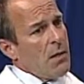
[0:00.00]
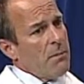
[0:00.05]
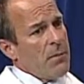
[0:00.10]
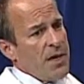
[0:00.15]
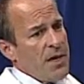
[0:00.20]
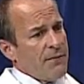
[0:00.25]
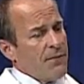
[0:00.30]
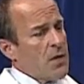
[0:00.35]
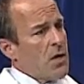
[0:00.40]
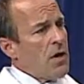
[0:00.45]

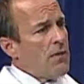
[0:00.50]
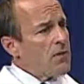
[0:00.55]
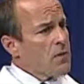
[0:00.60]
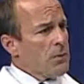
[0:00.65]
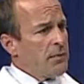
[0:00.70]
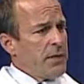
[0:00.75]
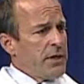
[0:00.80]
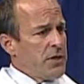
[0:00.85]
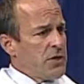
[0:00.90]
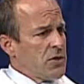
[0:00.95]
but I've
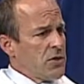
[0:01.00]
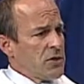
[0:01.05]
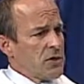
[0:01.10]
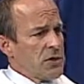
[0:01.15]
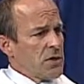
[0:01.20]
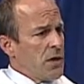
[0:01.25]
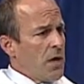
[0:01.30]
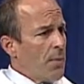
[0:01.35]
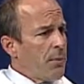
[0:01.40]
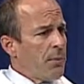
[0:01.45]
comfortably
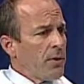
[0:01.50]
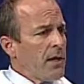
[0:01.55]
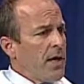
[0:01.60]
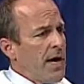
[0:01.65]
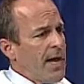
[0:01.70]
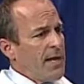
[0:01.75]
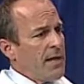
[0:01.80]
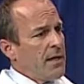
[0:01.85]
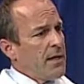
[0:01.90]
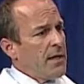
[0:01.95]
just
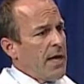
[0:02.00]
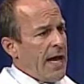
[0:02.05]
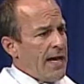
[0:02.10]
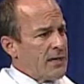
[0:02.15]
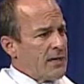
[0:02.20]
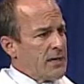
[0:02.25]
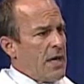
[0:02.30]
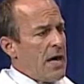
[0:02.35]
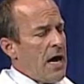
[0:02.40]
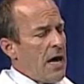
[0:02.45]
applied it
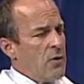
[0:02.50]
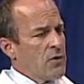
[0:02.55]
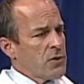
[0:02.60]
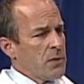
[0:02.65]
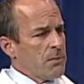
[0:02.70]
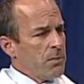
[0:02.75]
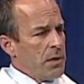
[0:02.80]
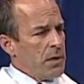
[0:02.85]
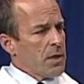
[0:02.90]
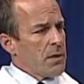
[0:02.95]
as to how it's
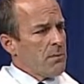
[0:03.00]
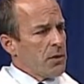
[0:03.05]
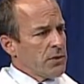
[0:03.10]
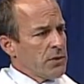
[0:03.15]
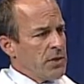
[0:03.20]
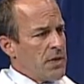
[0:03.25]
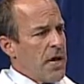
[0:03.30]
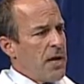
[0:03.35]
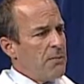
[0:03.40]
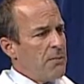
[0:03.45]
applicable
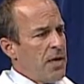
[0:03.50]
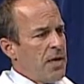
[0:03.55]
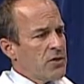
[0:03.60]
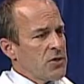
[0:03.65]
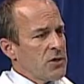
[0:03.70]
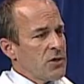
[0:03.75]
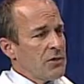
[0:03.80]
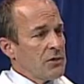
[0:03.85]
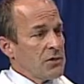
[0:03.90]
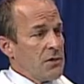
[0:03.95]
to that
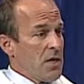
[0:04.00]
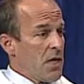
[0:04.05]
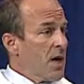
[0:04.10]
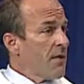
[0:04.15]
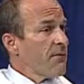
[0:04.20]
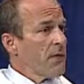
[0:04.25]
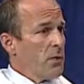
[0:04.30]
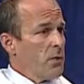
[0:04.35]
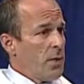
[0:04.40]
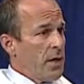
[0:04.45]
patient to
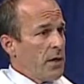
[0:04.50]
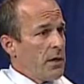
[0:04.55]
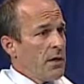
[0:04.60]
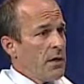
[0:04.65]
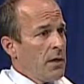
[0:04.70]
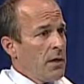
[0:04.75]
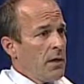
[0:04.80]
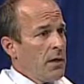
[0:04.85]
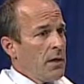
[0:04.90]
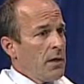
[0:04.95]
everyone.
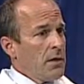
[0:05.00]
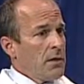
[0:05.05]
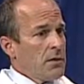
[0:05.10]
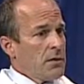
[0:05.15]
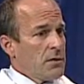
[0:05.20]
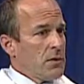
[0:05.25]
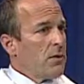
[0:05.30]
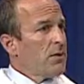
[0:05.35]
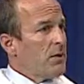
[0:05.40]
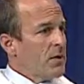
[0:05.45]

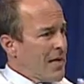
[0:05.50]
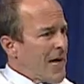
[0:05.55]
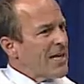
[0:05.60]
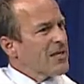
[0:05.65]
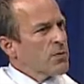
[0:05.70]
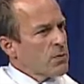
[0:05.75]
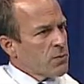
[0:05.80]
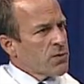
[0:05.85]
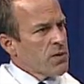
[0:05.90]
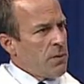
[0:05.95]
So
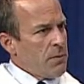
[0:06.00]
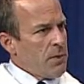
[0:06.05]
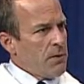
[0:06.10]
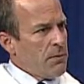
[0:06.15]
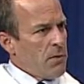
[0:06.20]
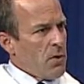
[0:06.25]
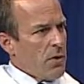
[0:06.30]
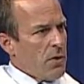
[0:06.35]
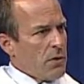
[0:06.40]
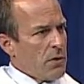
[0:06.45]
that's some of the
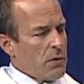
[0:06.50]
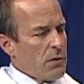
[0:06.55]
more,